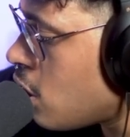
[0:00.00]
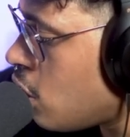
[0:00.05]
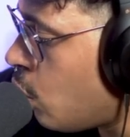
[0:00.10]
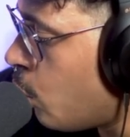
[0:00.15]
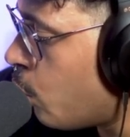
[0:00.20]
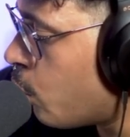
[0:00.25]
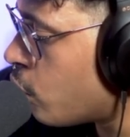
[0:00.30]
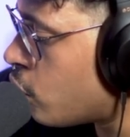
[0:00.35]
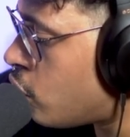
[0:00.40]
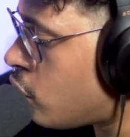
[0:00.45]

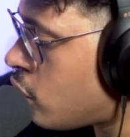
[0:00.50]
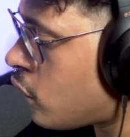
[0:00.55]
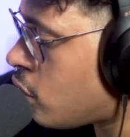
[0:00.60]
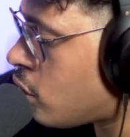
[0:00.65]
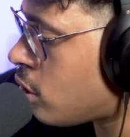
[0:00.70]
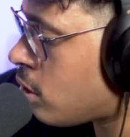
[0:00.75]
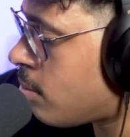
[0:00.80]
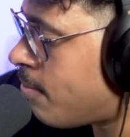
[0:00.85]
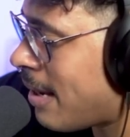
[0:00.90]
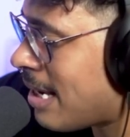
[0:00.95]
you will
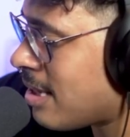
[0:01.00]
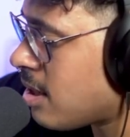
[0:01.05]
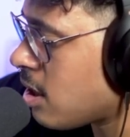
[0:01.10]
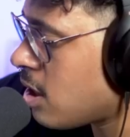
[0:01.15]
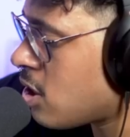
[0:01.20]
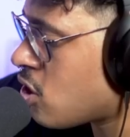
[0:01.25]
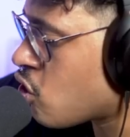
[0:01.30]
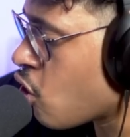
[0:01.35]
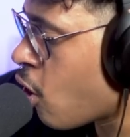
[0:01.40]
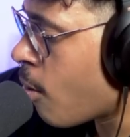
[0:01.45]

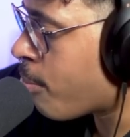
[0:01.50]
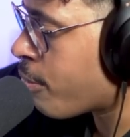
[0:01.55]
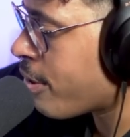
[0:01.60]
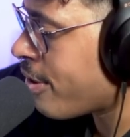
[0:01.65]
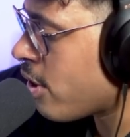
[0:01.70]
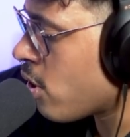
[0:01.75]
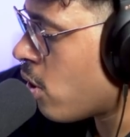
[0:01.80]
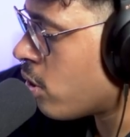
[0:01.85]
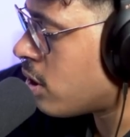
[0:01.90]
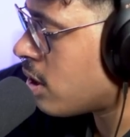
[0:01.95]
basically stop
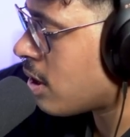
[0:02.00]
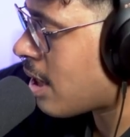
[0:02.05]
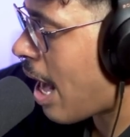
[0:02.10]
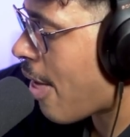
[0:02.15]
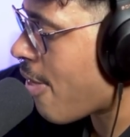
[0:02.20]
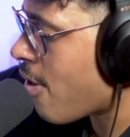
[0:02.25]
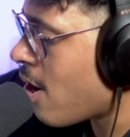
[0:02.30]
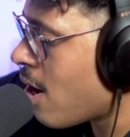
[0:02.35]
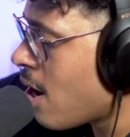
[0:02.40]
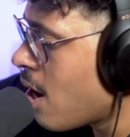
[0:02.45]
breathing
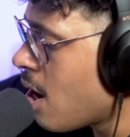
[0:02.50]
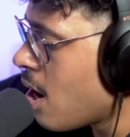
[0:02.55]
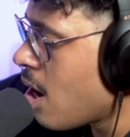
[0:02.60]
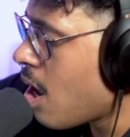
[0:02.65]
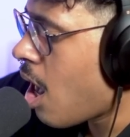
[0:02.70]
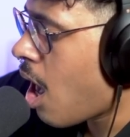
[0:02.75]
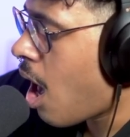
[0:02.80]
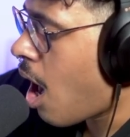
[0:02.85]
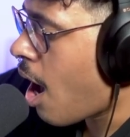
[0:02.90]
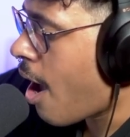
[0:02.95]
altogether
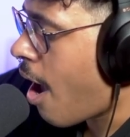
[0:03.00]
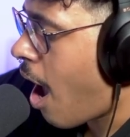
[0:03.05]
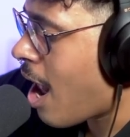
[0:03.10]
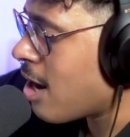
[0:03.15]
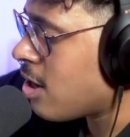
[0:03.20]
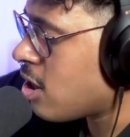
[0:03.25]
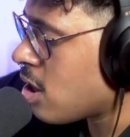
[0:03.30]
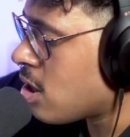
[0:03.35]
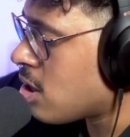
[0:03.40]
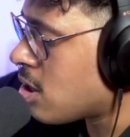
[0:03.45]
uh,
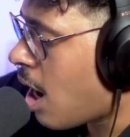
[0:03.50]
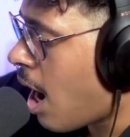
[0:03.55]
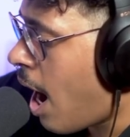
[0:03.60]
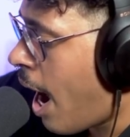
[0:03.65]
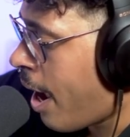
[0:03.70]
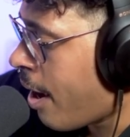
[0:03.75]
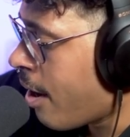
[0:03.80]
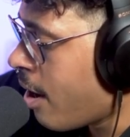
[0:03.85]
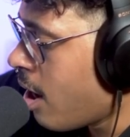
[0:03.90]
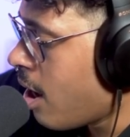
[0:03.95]
and just
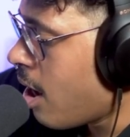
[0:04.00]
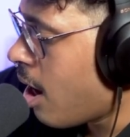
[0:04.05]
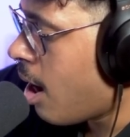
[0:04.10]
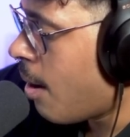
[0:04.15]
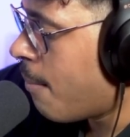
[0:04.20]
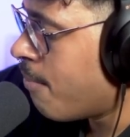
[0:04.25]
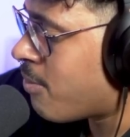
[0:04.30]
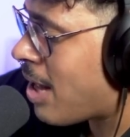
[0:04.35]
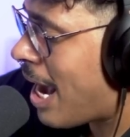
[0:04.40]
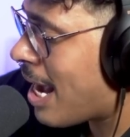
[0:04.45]
die.
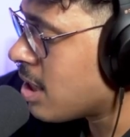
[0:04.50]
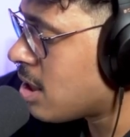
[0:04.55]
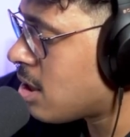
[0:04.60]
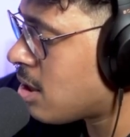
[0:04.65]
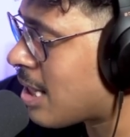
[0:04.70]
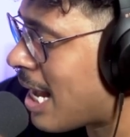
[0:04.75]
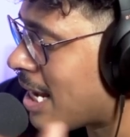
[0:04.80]
Um, that's